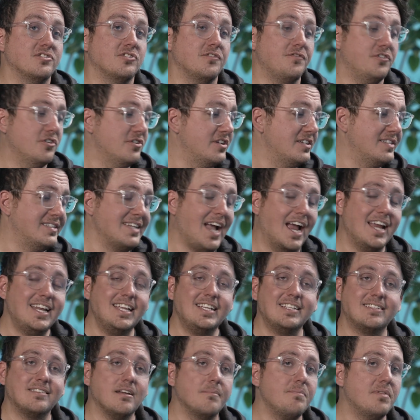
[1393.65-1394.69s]
So if you're
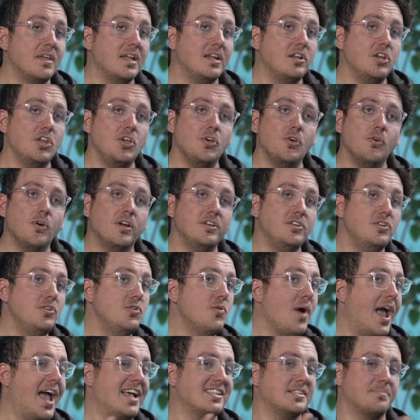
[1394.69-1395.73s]
designing something new, a
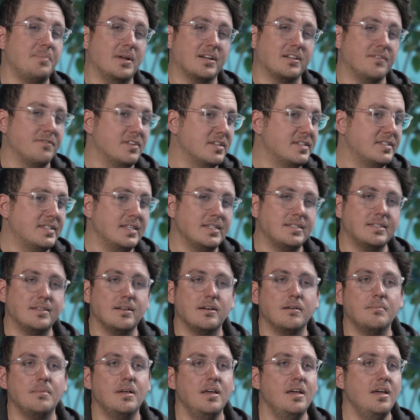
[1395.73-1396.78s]
new aspect of the
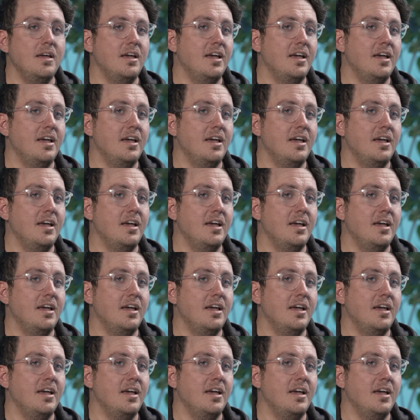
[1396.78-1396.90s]
system,